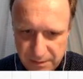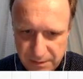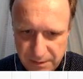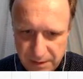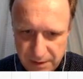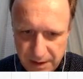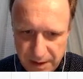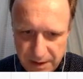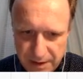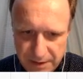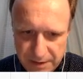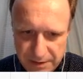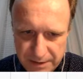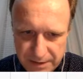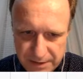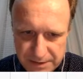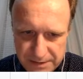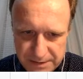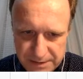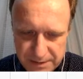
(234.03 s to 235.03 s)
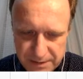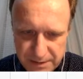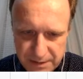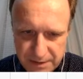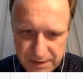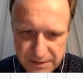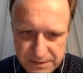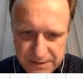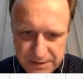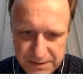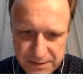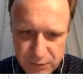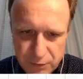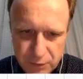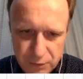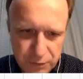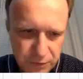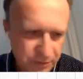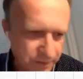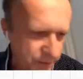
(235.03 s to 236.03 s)
like this, and it's 2
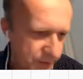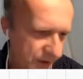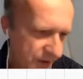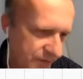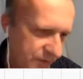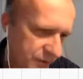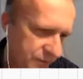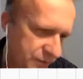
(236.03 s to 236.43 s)
to the power of